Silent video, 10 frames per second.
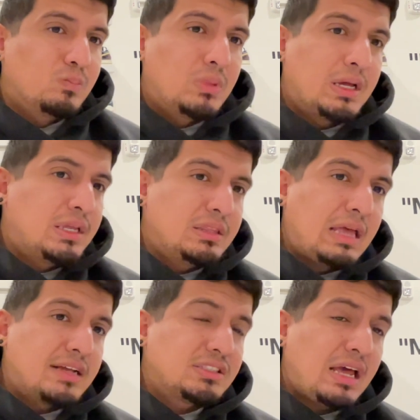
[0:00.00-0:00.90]
But
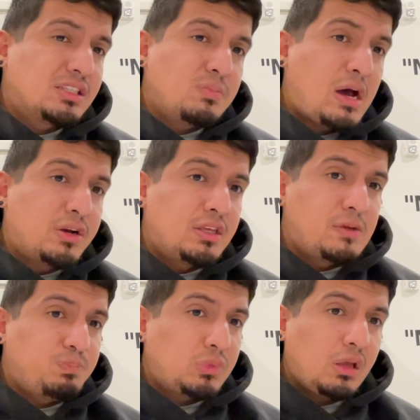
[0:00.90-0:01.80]
that's about
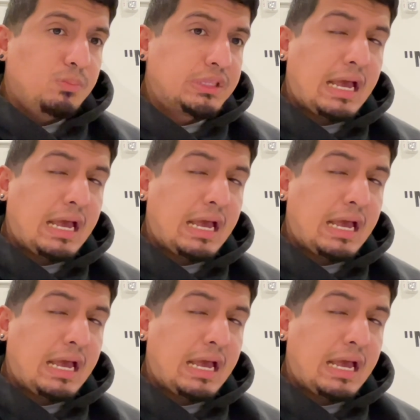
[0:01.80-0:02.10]
it. But